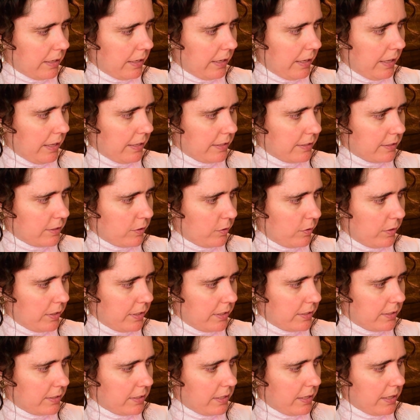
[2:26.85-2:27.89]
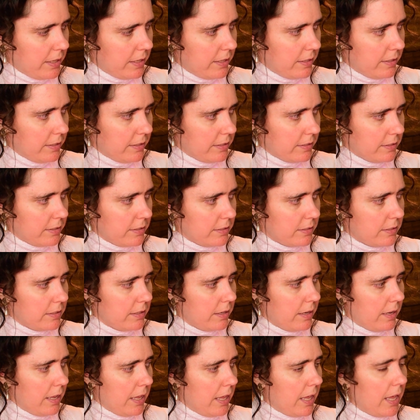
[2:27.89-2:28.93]
and so this is
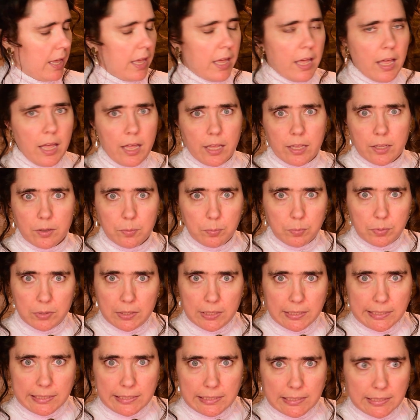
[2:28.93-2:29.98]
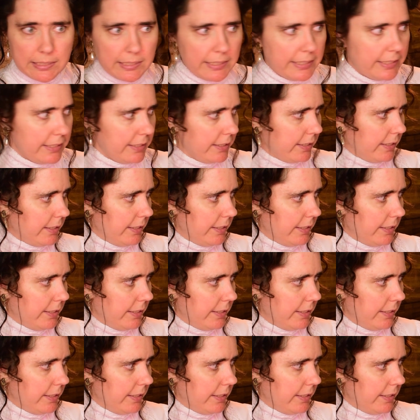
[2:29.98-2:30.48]
completely